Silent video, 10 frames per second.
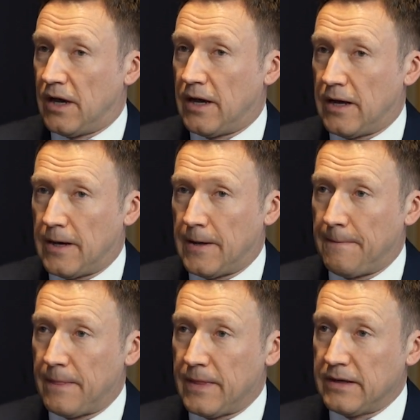
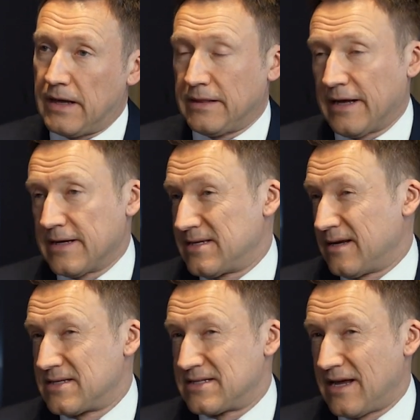Um, like I said,
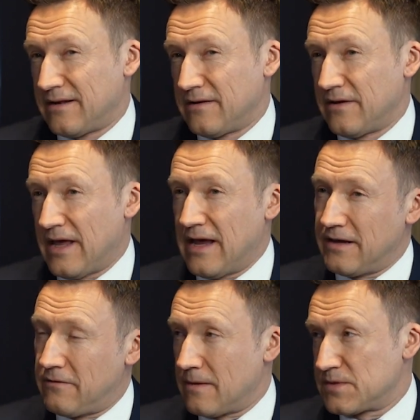it's 10 to 80
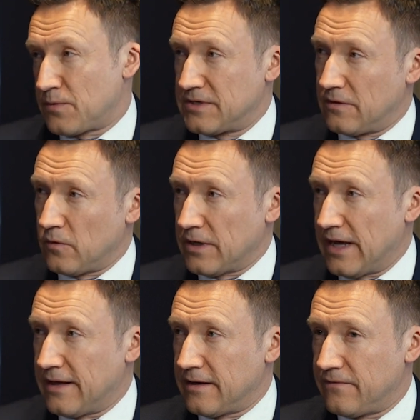grams per ton we're
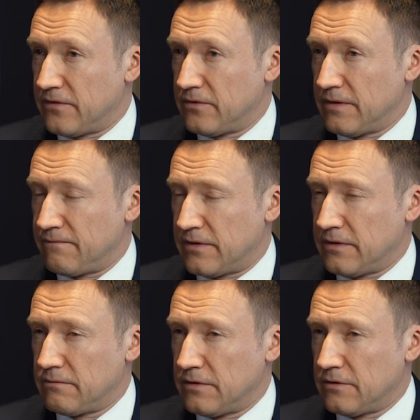getting. If you if,
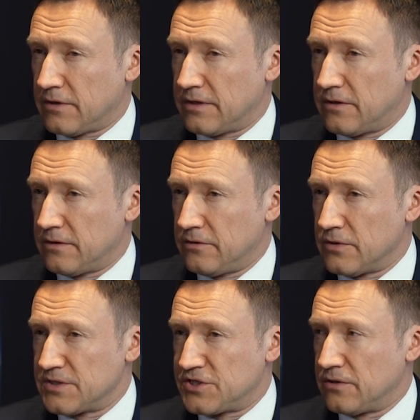the, you look at the
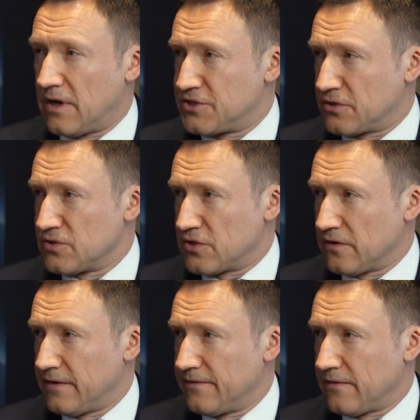U.S. Geological
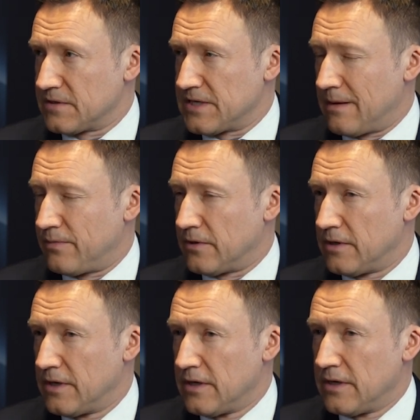Survey, for example,
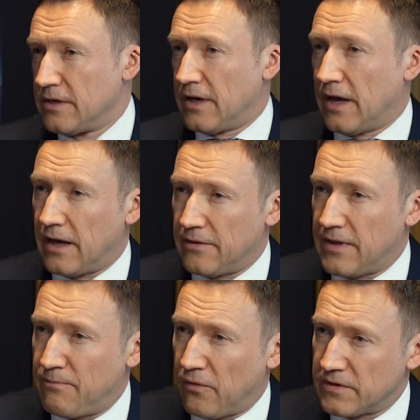uh,
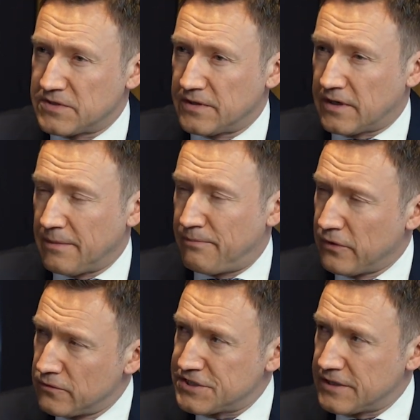they point to the
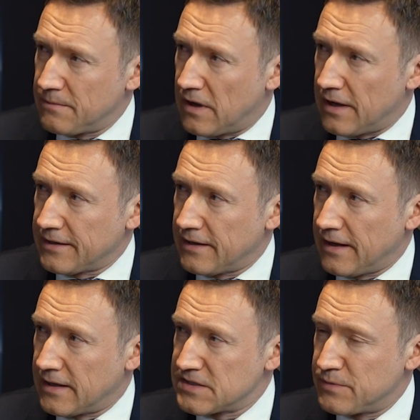Kipushi mine
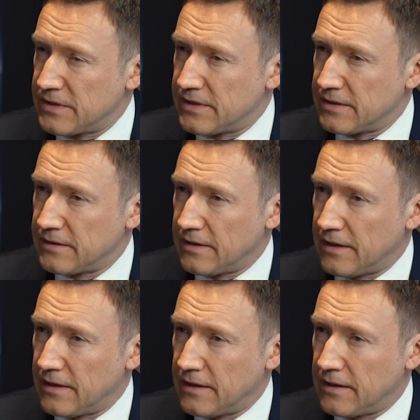as being
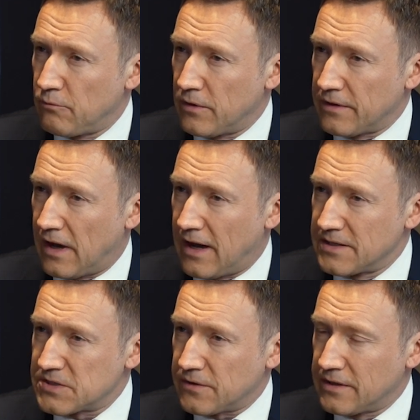uh, one of the
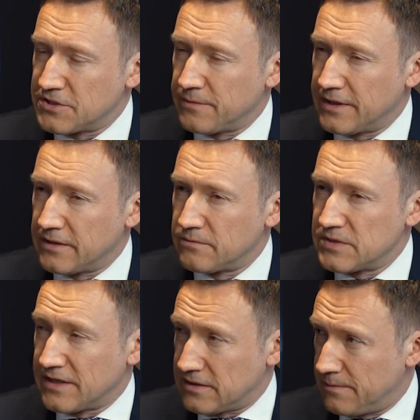highest grade germanium
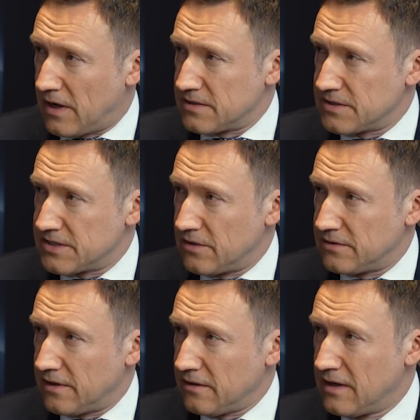zinc deposits out
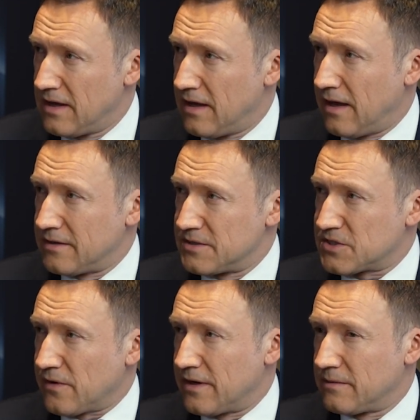there, and it's
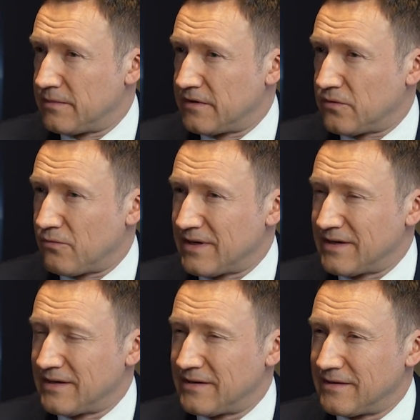grading
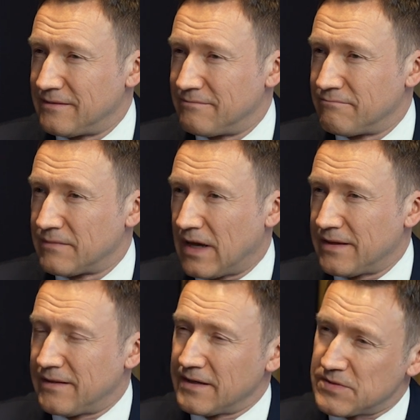between I
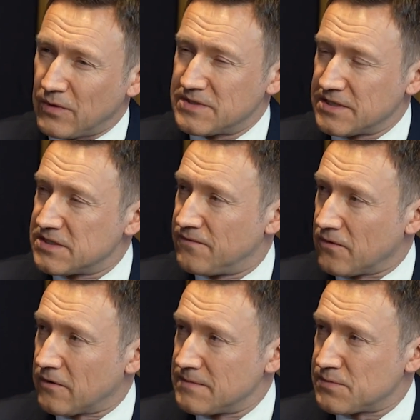think it's around
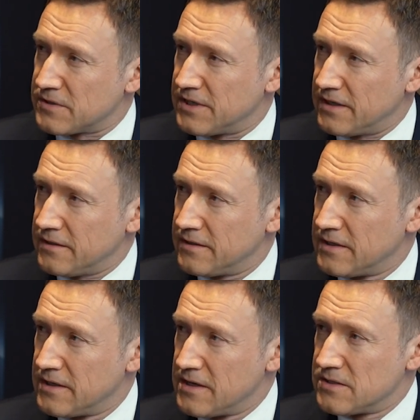64 grams per ton.
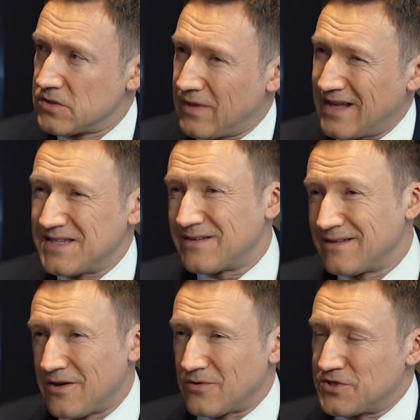So that's, you
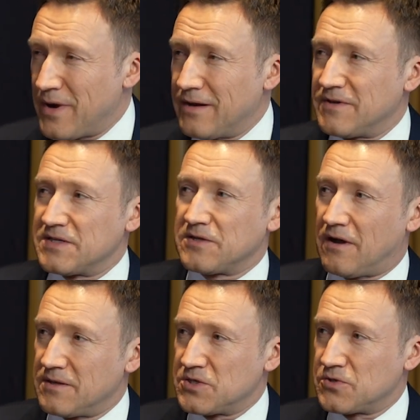know, germanium doesn't
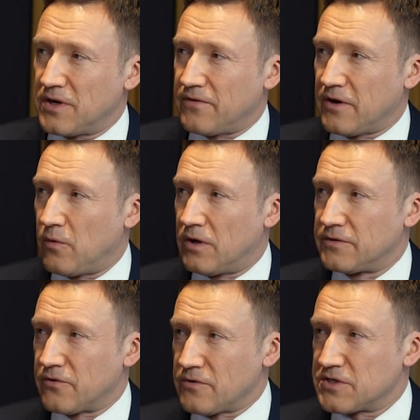concentrate very well in
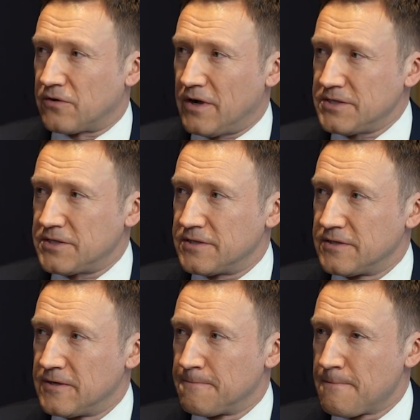the Earth's crust.
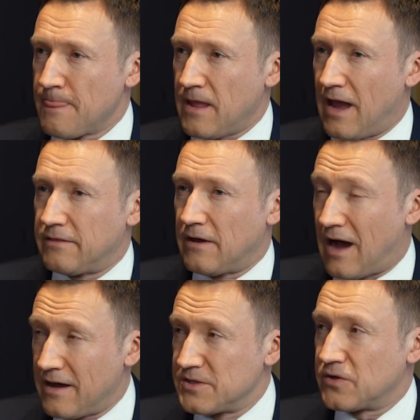And the
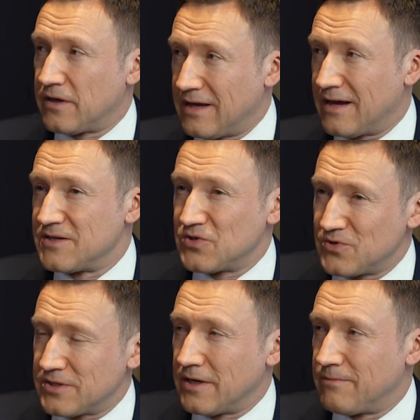highest you can get is
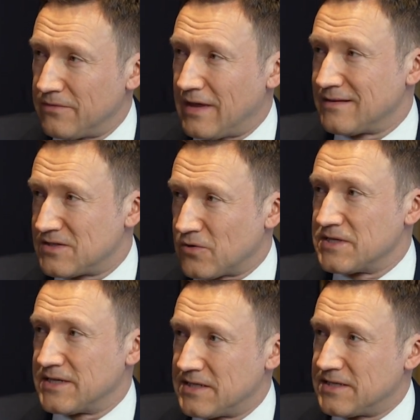usually about that sort of
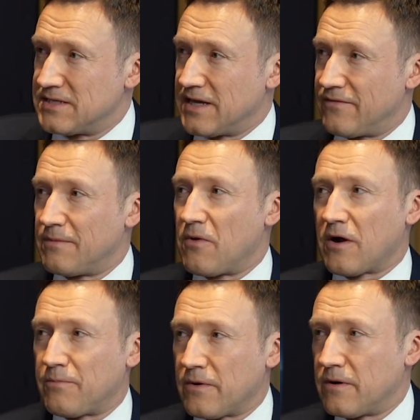60, 70
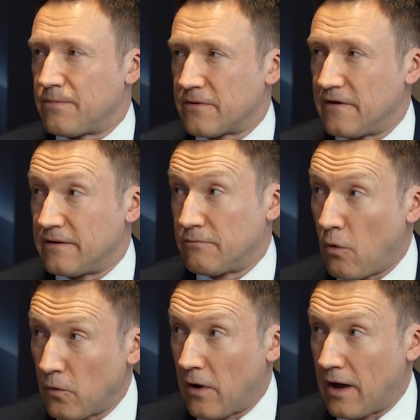mark per, per ton,
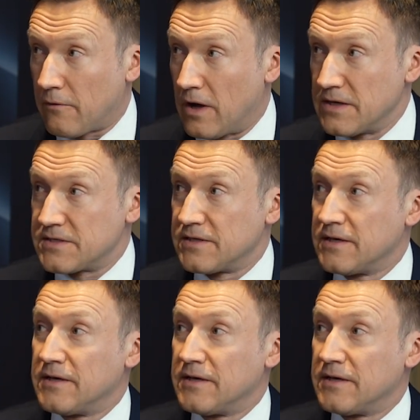whole rock wise.